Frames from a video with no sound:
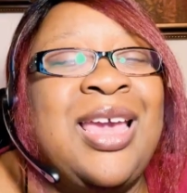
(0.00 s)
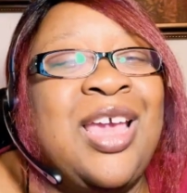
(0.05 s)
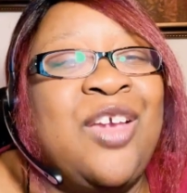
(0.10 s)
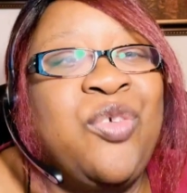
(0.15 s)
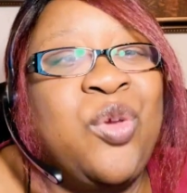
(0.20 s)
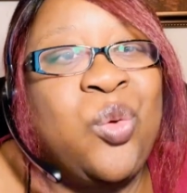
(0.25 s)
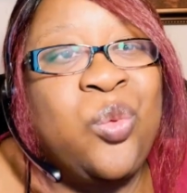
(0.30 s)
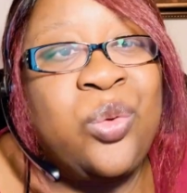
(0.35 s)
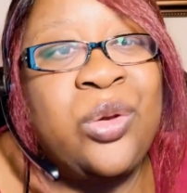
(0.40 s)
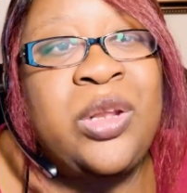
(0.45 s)

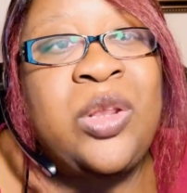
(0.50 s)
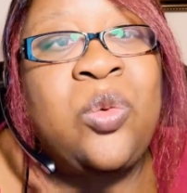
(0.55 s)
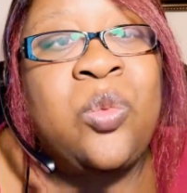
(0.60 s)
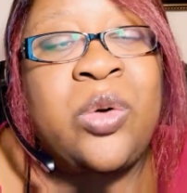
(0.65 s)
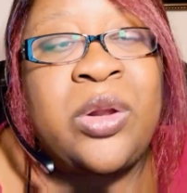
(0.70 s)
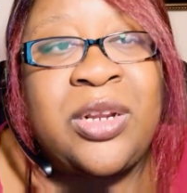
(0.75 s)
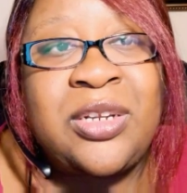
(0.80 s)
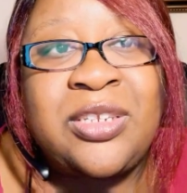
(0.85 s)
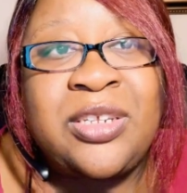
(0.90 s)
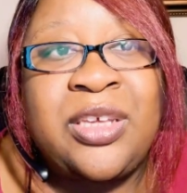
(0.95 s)
if you really
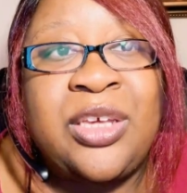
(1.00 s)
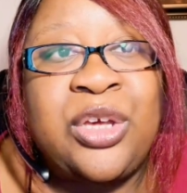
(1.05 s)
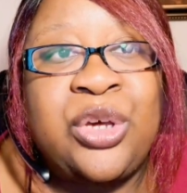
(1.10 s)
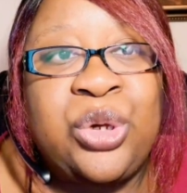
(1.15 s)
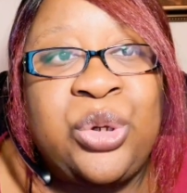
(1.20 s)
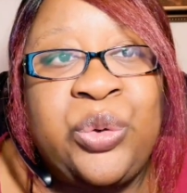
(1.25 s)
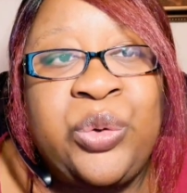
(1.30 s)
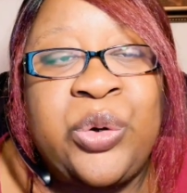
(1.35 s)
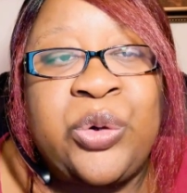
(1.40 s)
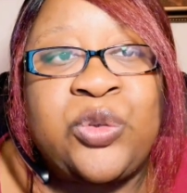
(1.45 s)
wanted to get
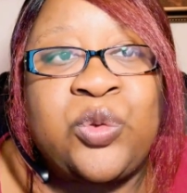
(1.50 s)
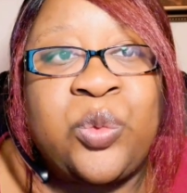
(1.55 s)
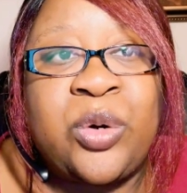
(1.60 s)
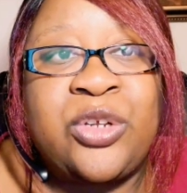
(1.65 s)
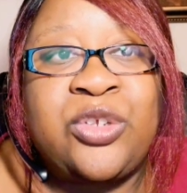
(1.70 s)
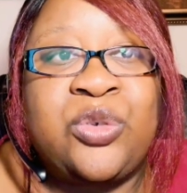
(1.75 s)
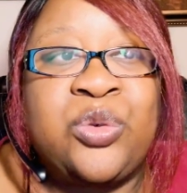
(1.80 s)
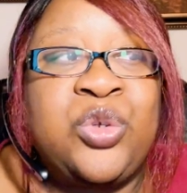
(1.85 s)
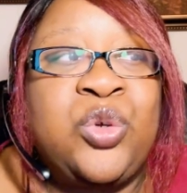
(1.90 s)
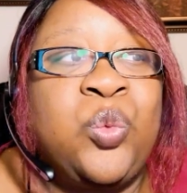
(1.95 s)
kudos,
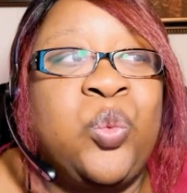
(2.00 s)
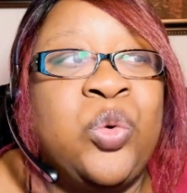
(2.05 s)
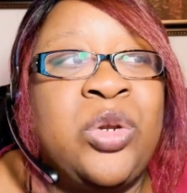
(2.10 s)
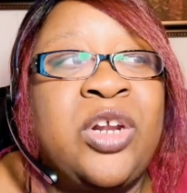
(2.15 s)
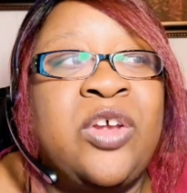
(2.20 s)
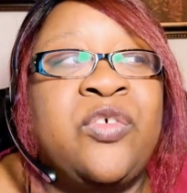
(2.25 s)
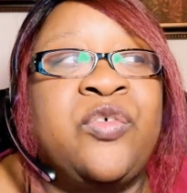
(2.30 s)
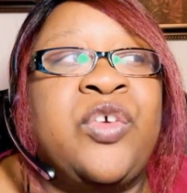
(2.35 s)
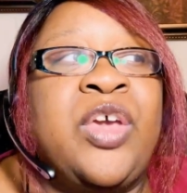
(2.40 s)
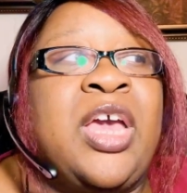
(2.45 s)
Russell, you would
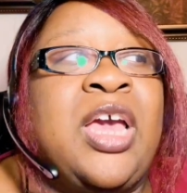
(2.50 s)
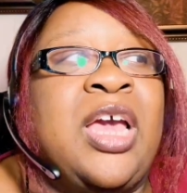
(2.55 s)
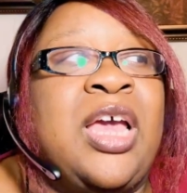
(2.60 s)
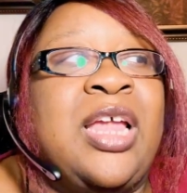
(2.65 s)
have